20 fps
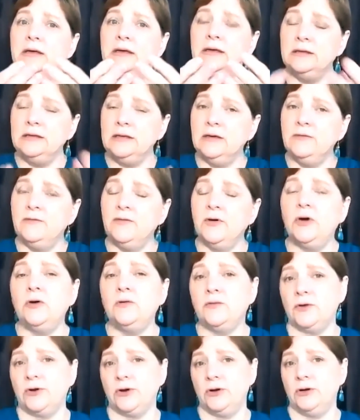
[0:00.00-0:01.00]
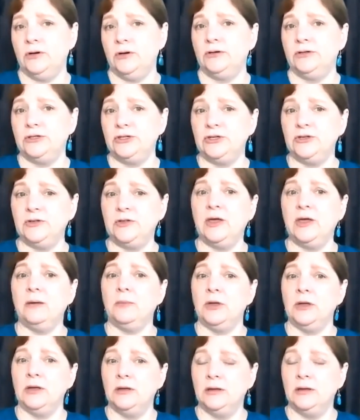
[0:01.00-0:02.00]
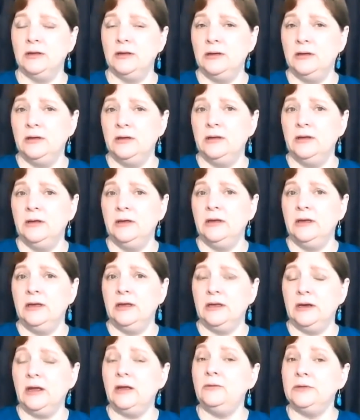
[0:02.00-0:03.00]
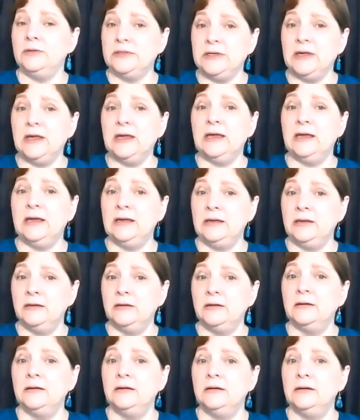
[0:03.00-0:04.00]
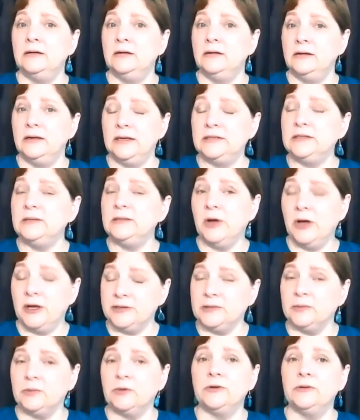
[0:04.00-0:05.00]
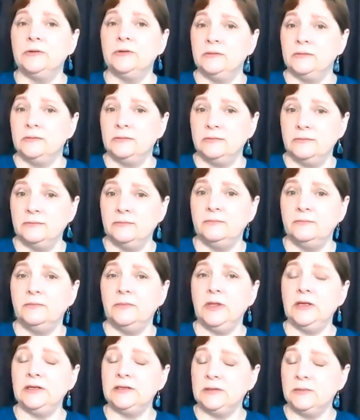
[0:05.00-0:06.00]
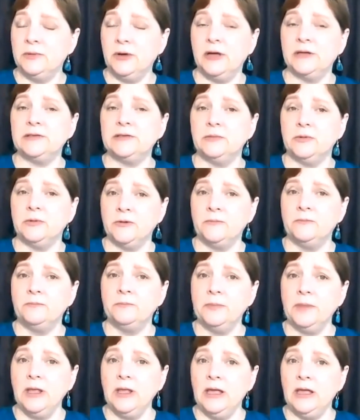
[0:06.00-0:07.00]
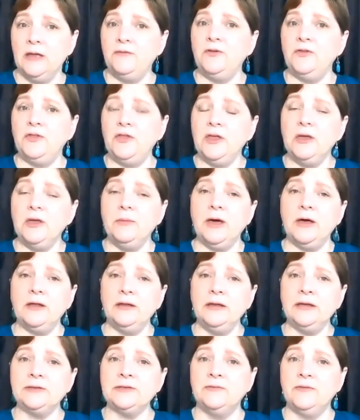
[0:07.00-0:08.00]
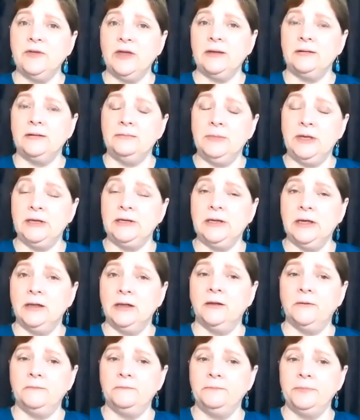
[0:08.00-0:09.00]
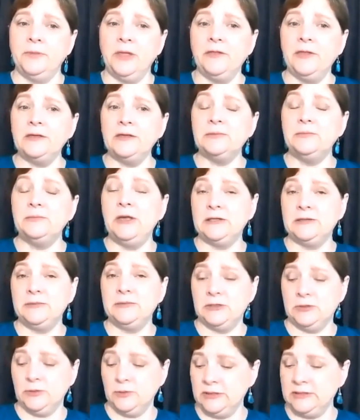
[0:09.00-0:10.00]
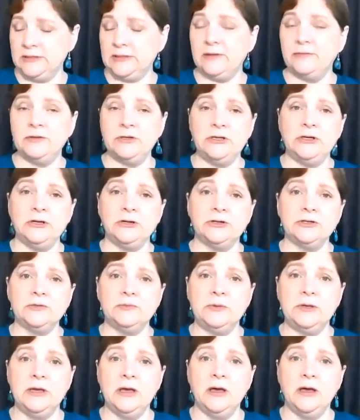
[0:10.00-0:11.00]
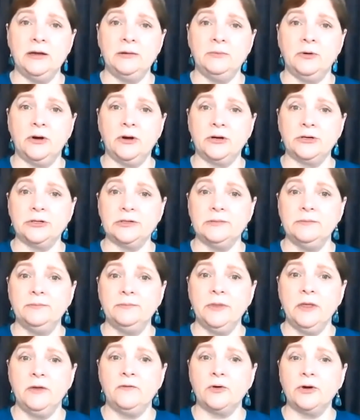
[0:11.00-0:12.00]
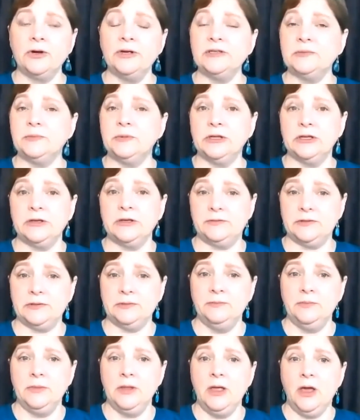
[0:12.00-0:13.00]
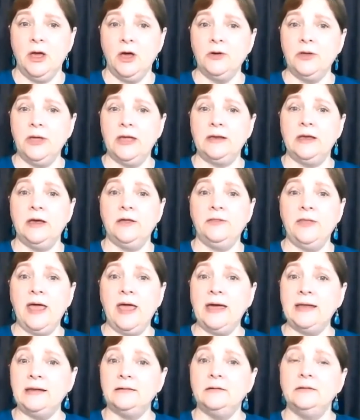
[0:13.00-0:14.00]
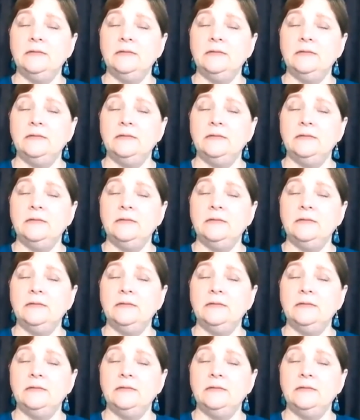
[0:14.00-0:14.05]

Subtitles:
give over to them? And I would say it's impossible. It's impossible. If you think about Nelson Mandela, now this man spent 27 years behind bars for his beliefs. Okay, now that